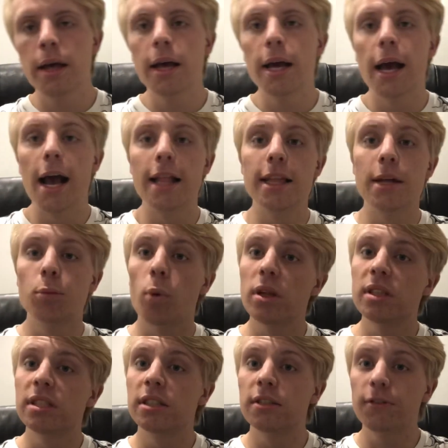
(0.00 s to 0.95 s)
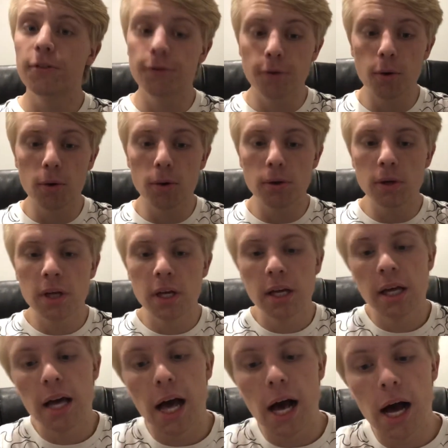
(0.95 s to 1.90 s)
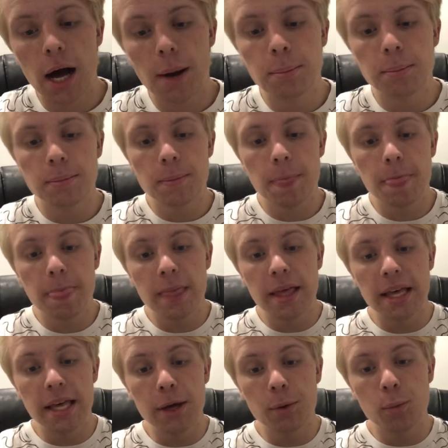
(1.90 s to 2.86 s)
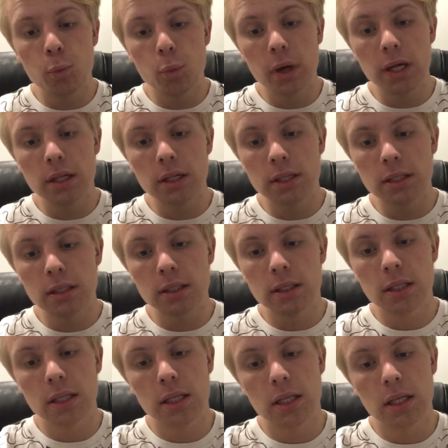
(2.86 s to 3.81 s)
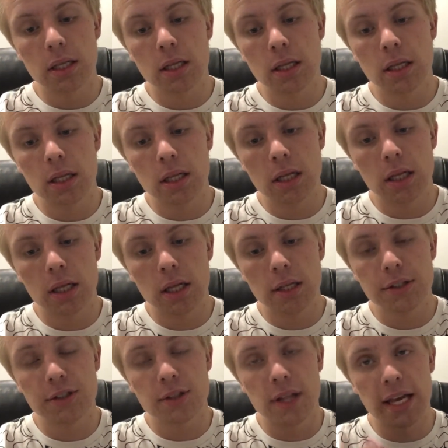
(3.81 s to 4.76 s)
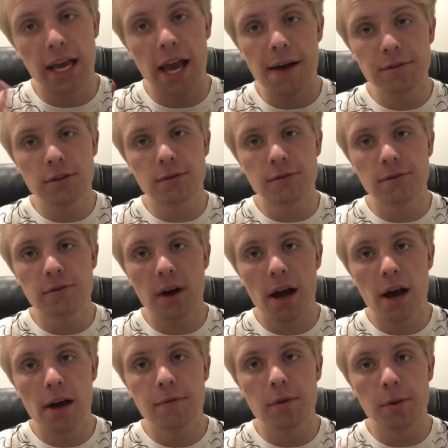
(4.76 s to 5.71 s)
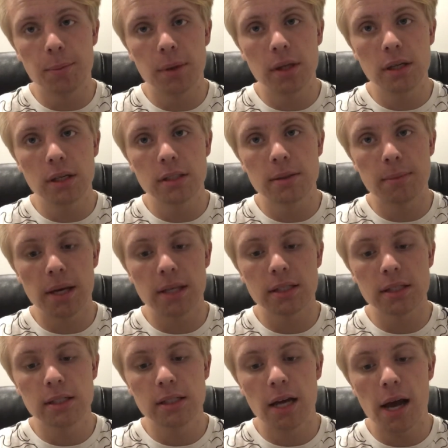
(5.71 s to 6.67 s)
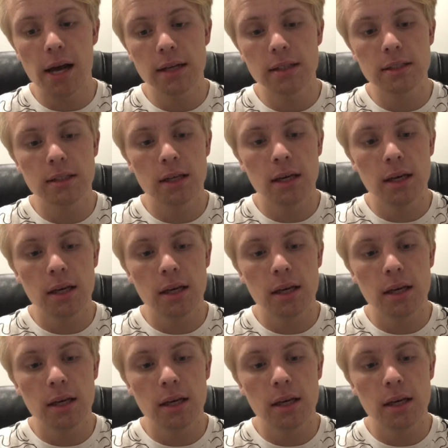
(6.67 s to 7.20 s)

And then once it's full, it will, so like after 5 abilities and basic attacks,